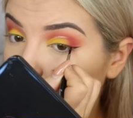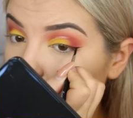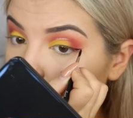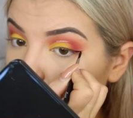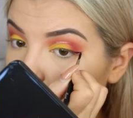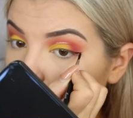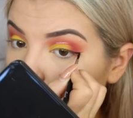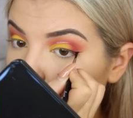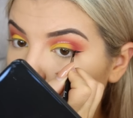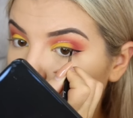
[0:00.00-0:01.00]

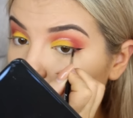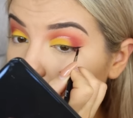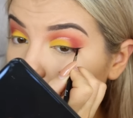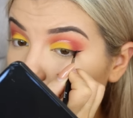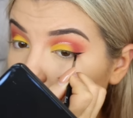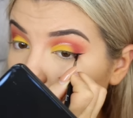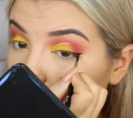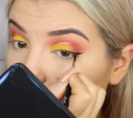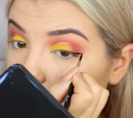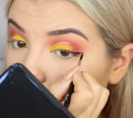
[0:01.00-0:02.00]

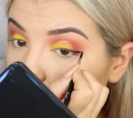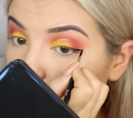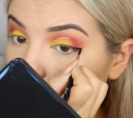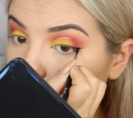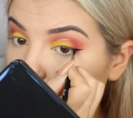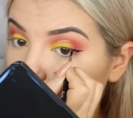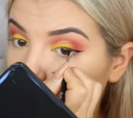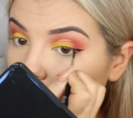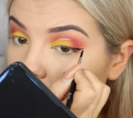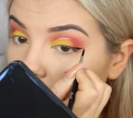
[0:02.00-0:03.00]

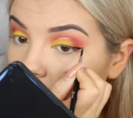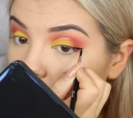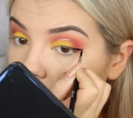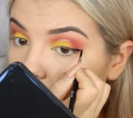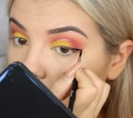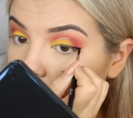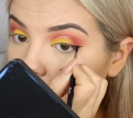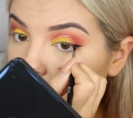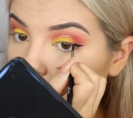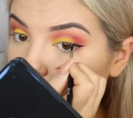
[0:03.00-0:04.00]

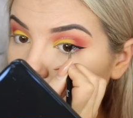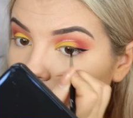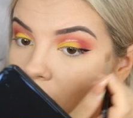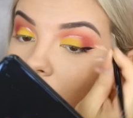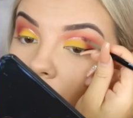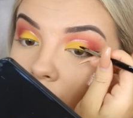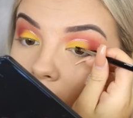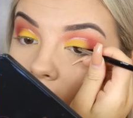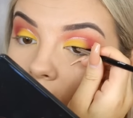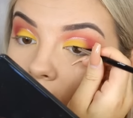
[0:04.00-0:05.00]

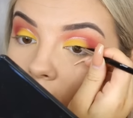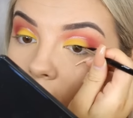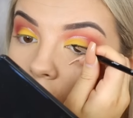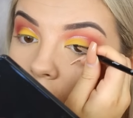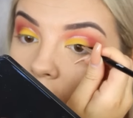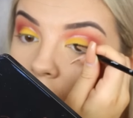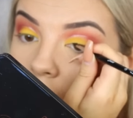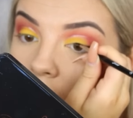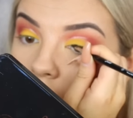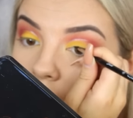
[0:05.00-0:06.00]

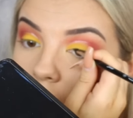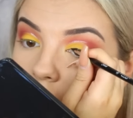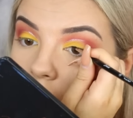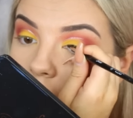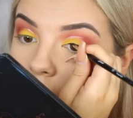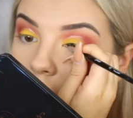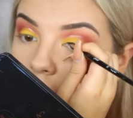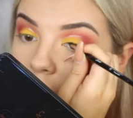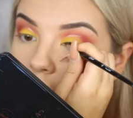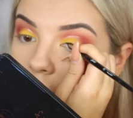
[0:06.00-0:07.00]

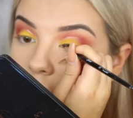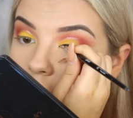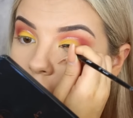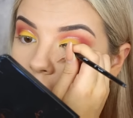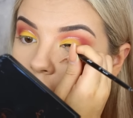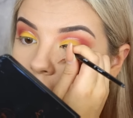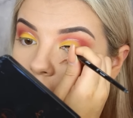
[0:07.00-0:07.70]
No one is speaking in this clip.